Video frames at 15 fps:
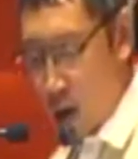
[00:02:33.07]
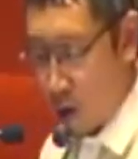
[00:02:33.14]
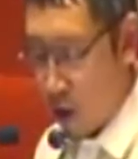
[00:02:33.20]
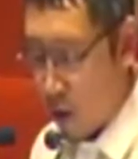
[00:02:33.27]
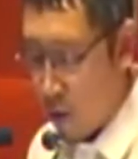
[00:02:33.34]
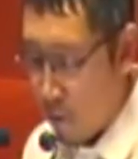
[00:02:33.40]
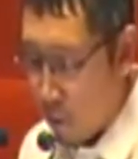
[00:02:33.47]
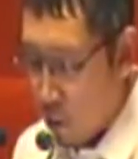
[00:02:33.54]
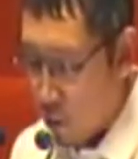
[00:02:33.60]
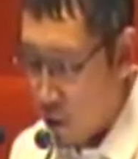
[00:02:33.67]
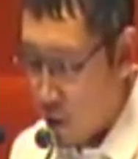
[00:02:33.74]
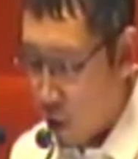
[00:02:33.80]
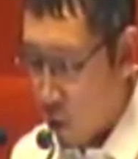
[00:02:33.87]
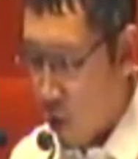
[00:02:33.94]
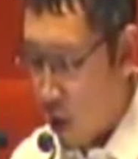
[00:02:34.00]
Their
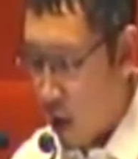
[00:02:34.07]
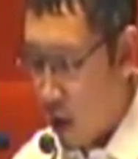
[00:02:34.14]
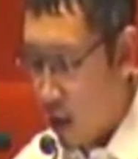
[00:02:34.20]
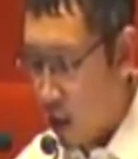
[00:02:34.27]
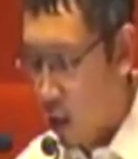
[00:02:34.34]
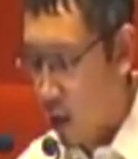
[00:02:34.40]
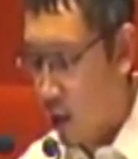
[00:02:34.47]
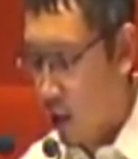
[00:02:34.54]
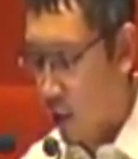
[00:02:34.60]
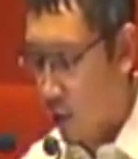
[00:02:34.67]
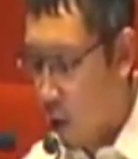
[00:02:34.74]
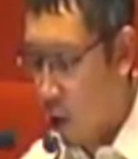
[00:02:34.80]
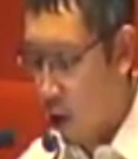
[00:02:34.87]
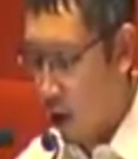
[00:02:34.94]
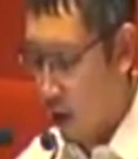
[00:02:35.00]
forces were initially
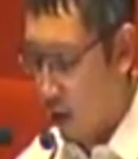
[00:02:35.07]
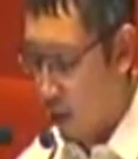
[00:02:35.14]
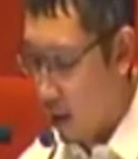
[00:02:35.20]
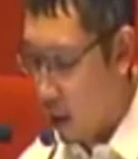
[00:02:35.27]
small